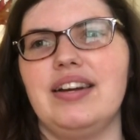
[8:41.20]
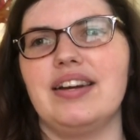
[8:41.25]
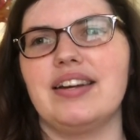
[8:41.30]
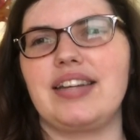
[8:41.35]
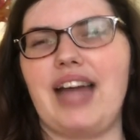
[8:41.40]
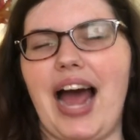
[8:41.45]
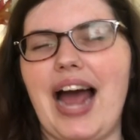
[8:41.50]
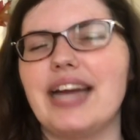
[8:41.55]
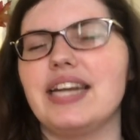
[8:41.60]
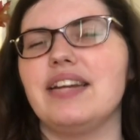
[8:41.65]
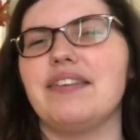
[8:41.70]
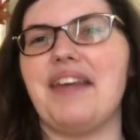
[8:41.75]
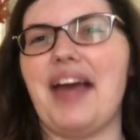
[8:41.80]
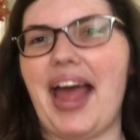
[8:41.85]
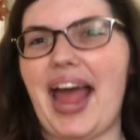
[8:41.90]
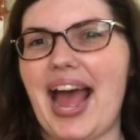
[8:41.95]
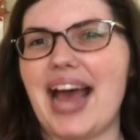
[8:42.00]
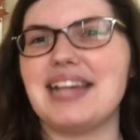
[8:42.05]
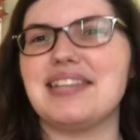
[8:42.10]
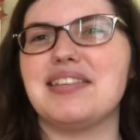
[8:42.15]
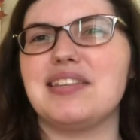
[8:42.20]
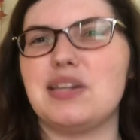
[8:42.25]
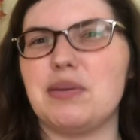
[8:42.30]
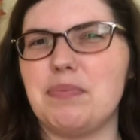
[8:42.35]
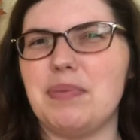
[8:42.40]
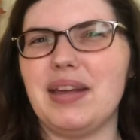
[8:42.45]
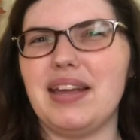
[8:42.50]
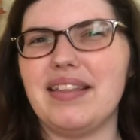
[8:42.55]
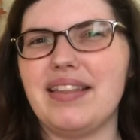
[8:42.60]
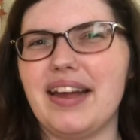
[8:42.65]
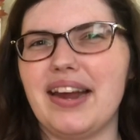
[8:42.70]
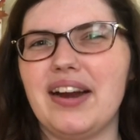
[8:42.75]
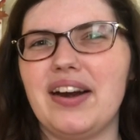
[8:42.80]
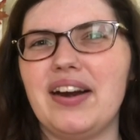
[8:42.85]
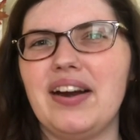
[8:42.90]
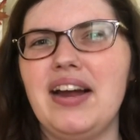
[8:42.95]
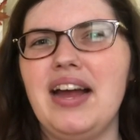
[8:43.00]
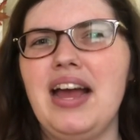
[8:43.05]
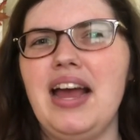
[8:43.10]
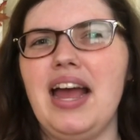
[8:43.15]
kind of has to be
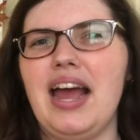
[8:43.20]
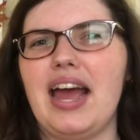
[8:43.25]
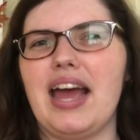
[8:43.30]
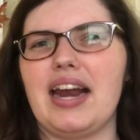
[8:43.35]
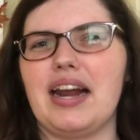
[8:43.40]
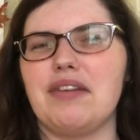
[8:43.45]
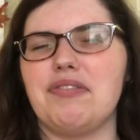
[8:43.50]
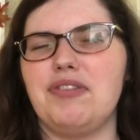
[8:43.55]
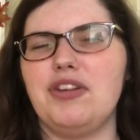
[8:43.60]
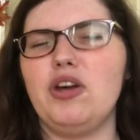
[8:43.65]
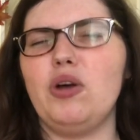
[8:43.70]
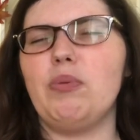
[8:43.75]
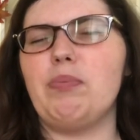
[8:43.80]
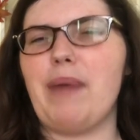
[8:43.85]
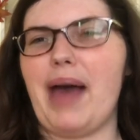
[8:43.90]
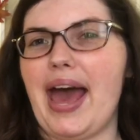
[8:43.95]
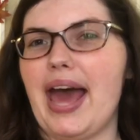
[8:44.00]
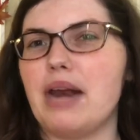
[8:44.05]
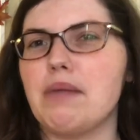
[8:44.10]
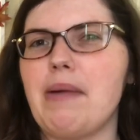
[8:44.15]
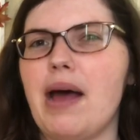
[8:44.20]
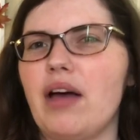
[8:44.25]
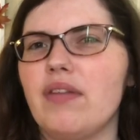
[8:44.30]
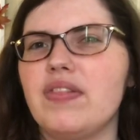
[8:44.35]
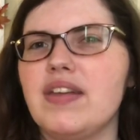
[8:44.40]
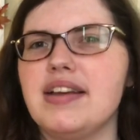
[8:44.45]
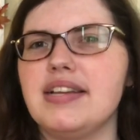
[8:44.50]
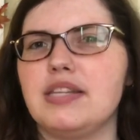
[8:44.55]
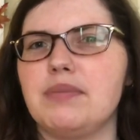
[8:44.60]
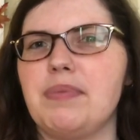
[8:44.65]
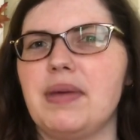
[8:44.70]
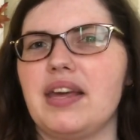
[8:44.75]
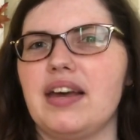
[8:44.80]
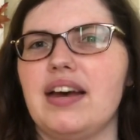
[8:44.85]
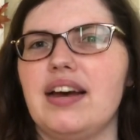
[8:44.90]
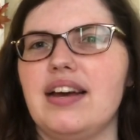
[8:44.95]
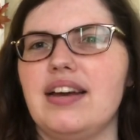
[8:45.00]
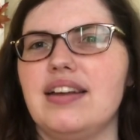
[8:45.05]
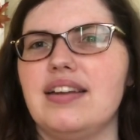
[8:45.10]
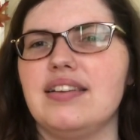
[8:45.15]
there. And I feel bad about this
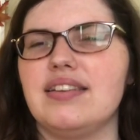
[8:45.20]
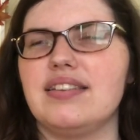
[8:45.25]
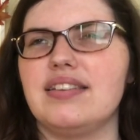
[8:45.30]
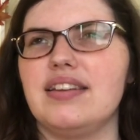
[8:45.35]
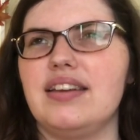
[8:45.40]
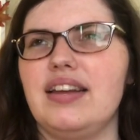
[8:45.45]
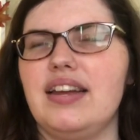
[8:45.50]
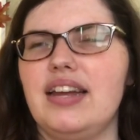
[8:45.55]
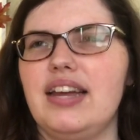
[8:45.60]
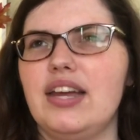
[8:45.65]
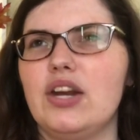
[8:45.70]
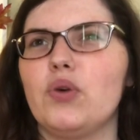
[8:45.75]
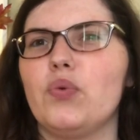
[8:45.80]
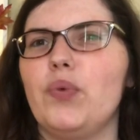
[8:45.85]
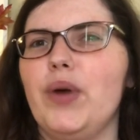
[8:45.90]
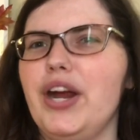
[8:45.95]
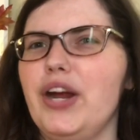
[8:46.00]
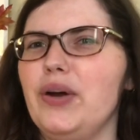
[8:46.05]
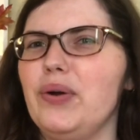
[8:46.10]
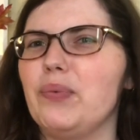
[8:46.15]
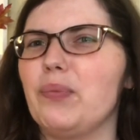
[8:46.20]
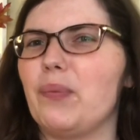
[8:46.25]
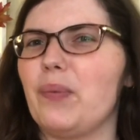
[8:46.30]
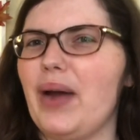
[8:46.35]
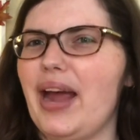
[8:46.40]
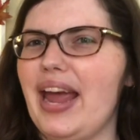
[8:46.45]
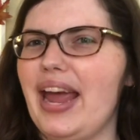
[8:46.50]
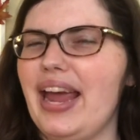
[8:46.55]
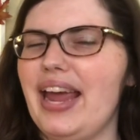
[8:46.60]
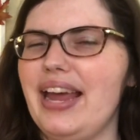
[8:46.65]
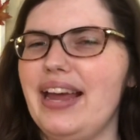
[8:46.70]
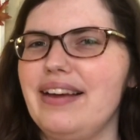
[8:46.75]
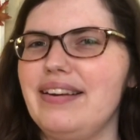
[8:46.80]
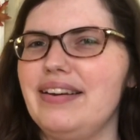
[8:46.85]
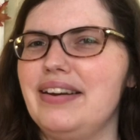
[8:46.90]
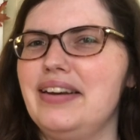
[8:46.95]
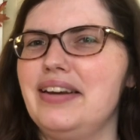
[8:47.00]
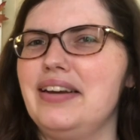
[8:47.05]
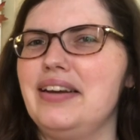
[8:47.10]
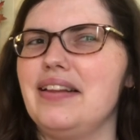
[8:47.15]
because in a weird way,
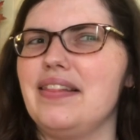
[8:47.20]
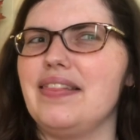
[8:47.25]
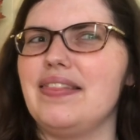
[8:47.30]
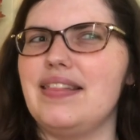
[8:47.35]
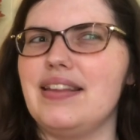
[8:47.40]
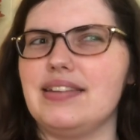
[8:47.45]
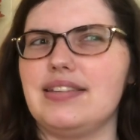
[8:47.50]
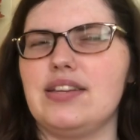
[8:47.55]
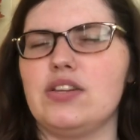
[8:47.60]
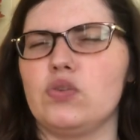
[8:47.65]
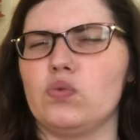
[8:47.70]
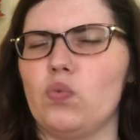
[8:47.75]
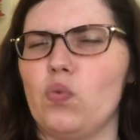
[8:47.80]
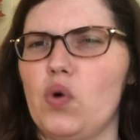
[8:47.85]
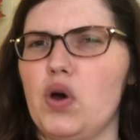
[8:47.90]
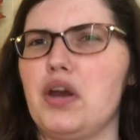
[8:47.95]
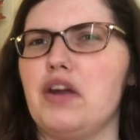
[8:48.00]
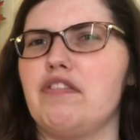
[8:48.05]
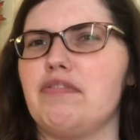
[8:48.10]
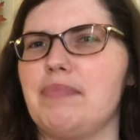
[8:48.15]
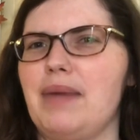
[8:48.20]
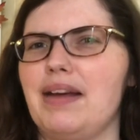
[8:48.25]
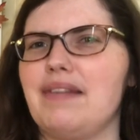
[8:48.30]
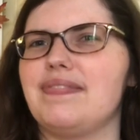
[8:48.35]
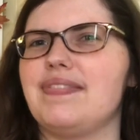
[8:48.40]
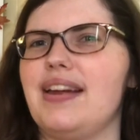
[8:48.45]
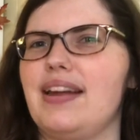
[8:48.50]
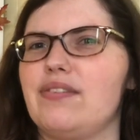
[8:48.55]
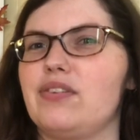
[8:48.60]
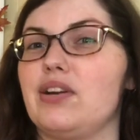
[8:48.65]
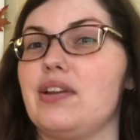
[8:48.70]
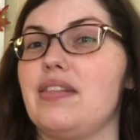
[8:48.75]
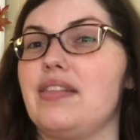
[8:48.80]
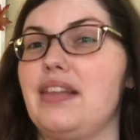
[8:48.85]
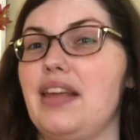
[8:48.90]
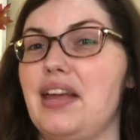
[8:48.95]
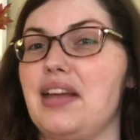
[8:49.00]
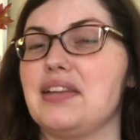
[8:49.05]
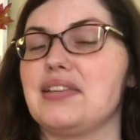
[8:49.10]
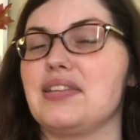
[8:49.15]
this is one of my favorite
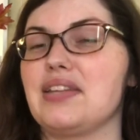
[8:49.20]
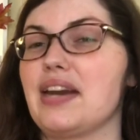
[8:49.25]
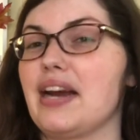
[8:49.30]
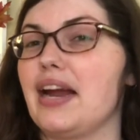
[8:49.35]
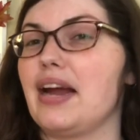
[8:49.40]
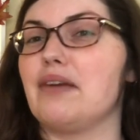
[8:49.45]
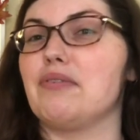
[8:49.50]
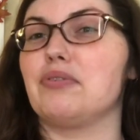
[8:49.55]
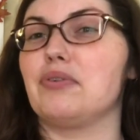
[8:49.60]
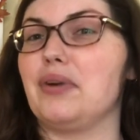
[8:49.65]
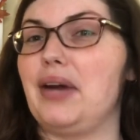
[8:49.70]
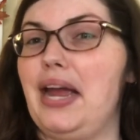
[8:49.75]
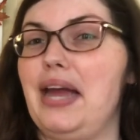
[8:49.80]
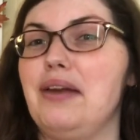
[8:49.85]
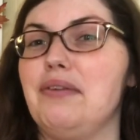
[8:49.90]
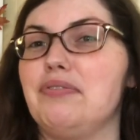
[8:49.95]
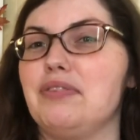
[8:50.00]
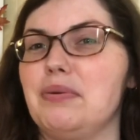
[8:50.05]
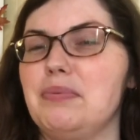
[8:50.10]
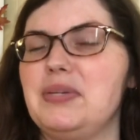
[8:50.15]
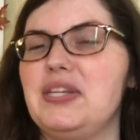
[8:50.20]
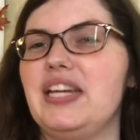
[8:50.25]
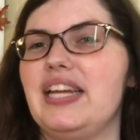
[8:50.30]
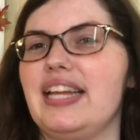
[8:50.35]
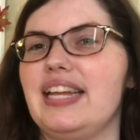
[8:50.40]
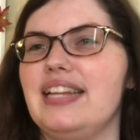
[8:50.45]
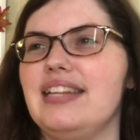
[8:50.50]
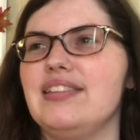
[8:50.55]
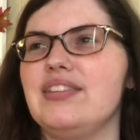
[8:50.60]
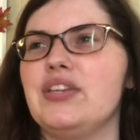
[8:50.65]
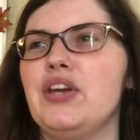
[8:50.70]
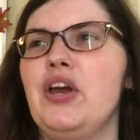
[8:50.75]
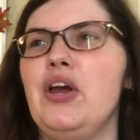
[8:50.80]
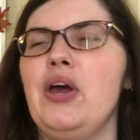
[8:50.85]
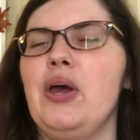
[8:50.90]
things that I have read from Dickens,